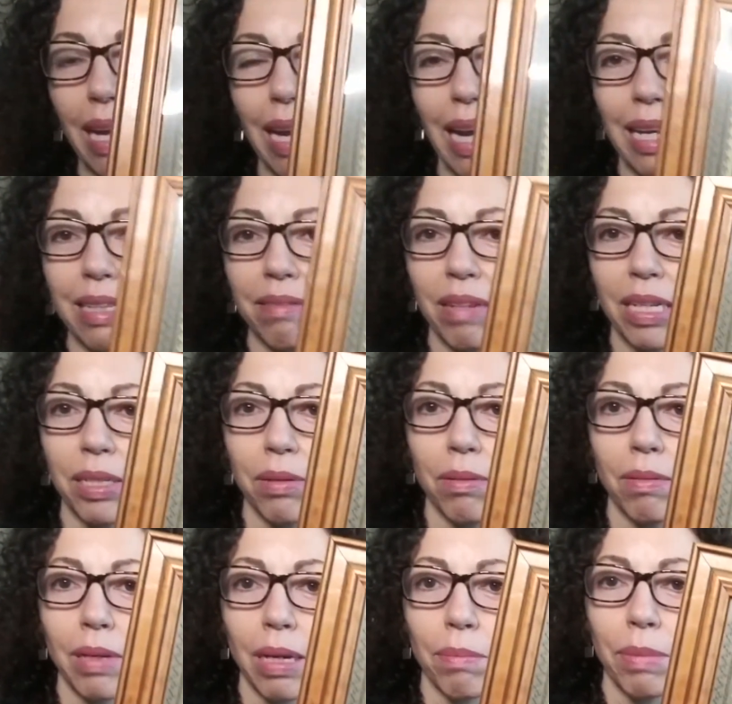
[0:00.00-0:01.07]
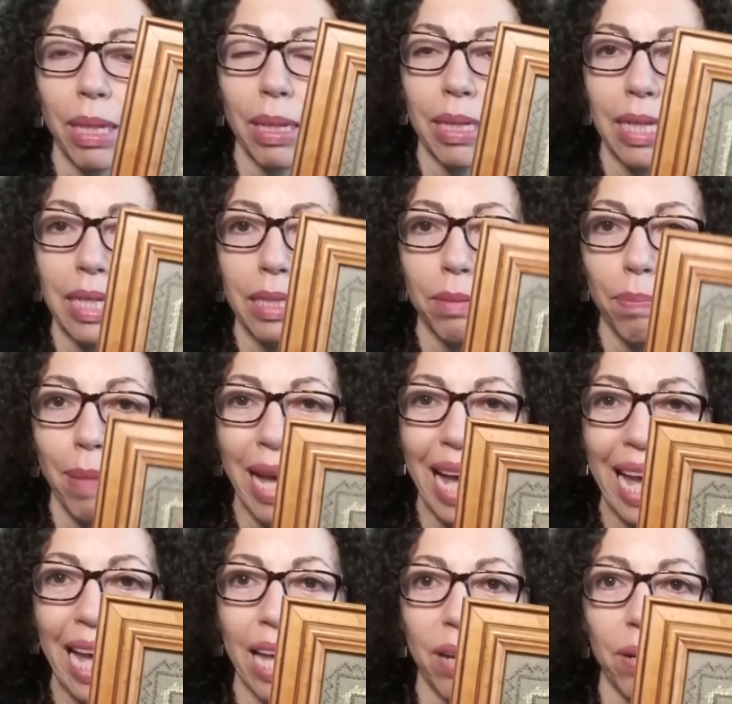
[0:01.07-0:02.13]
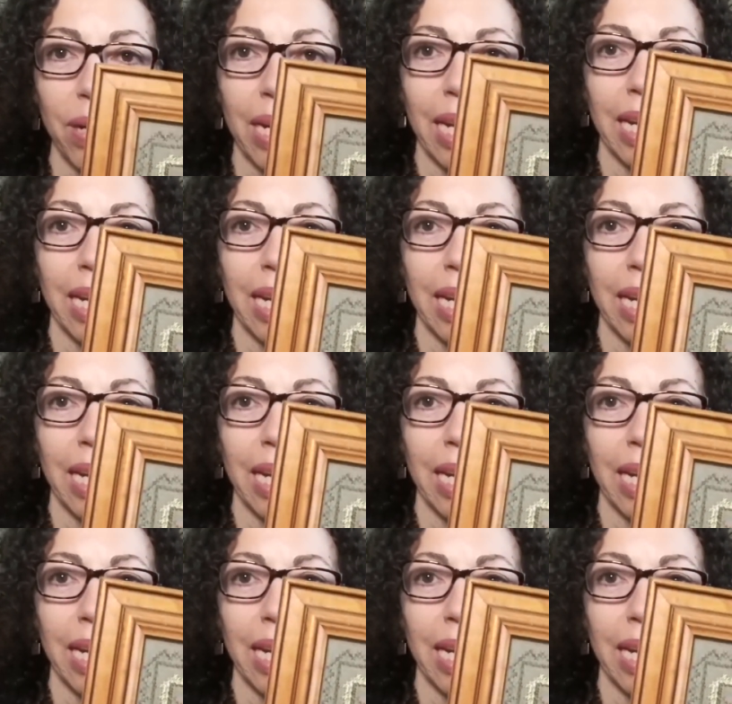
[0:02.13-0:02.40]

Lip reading: I tried to look up this pattern and I